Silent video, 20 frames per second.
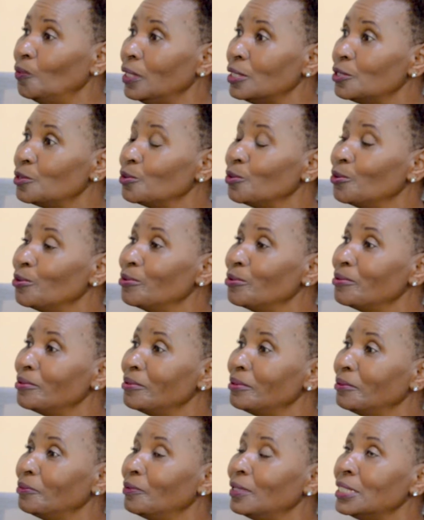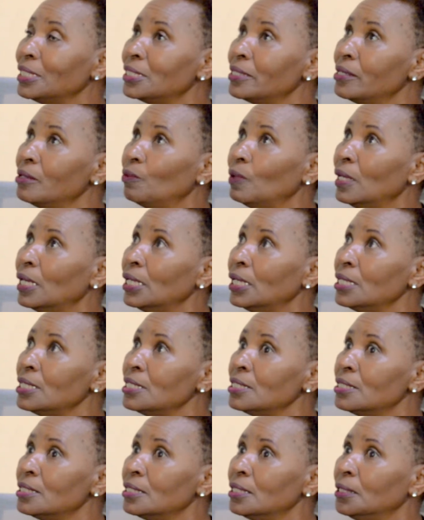So when one
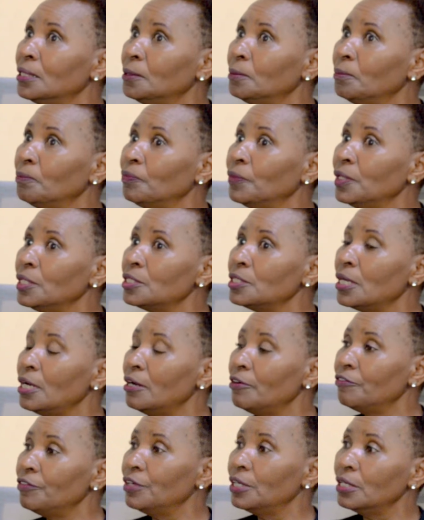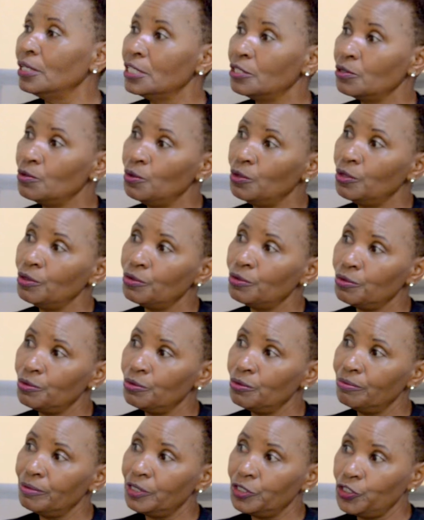is going
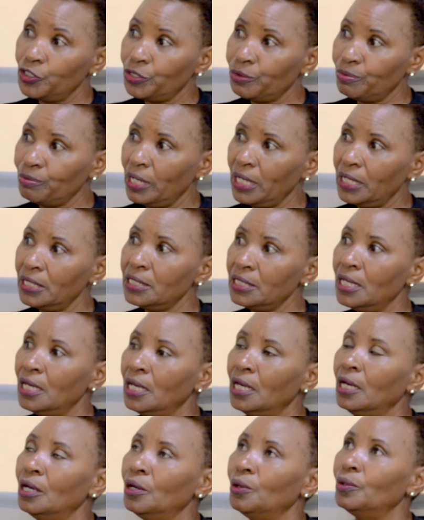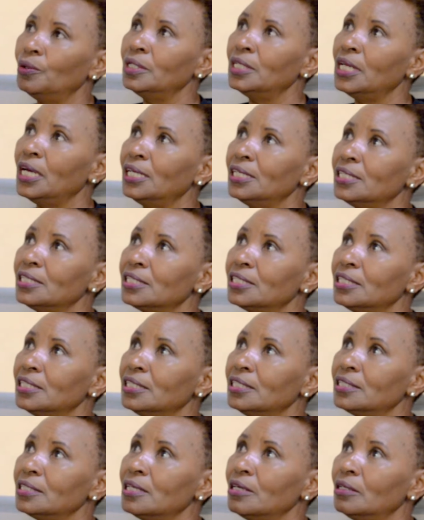through treatment on
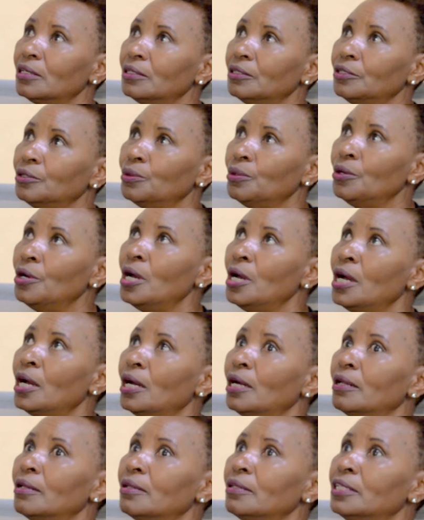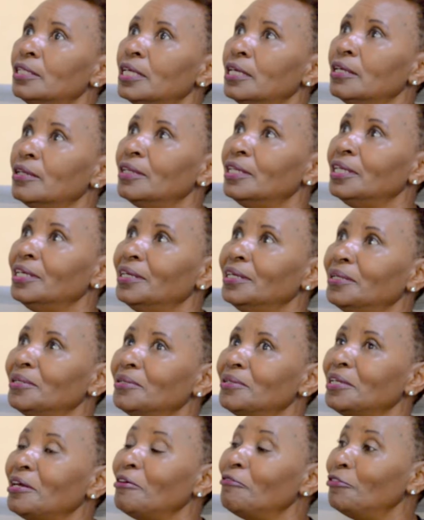dialysis, you know,
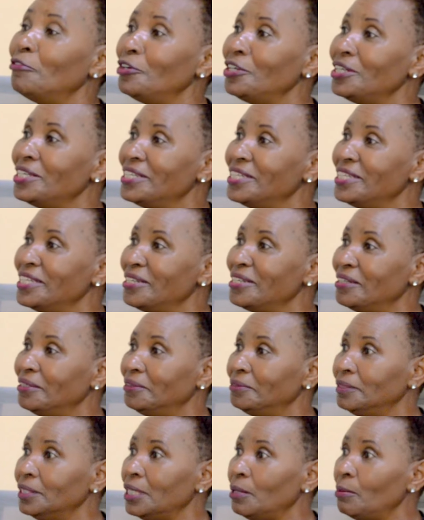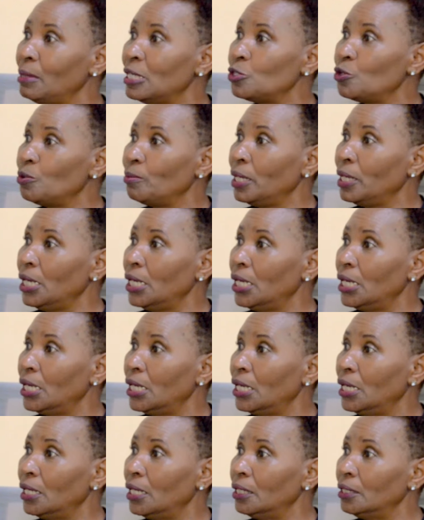they avoid nyama choma.
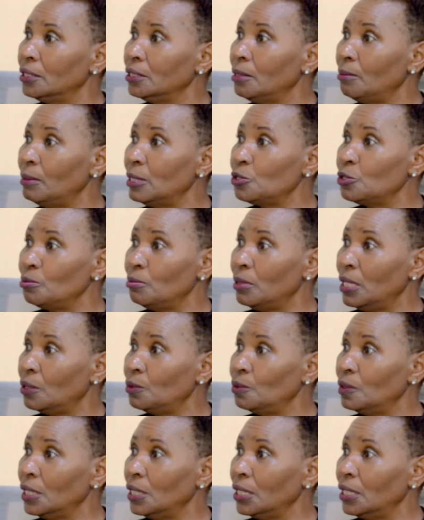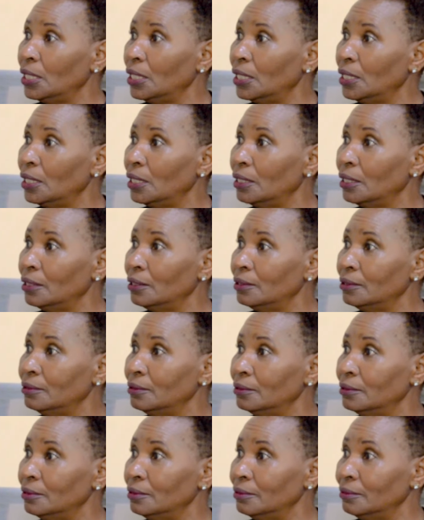Nyama choma hakuna
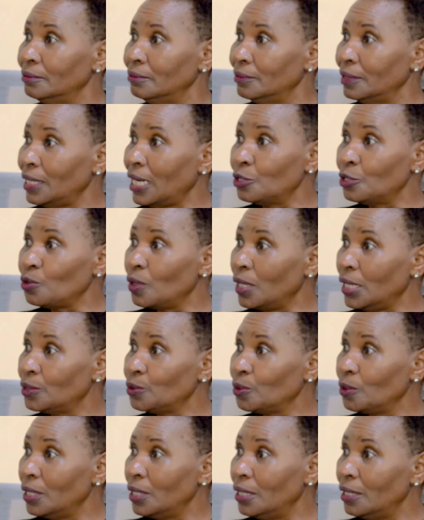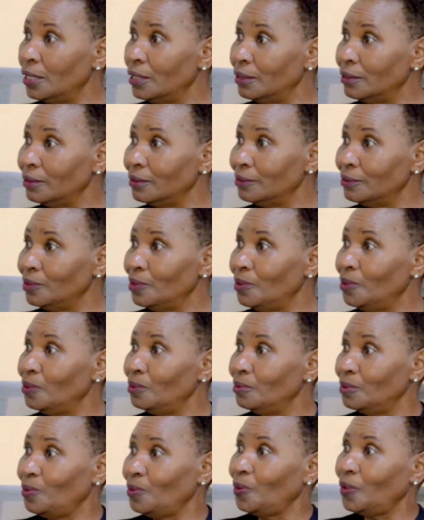at all. Oh,
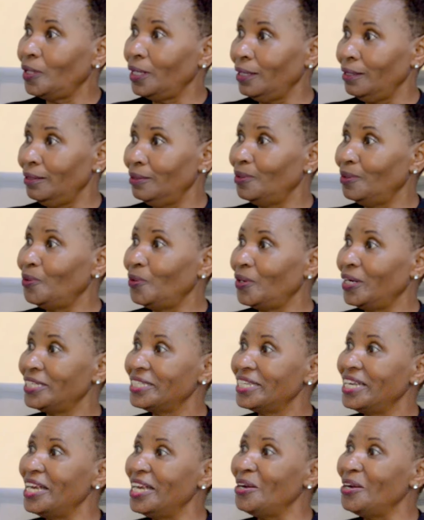okay, all right.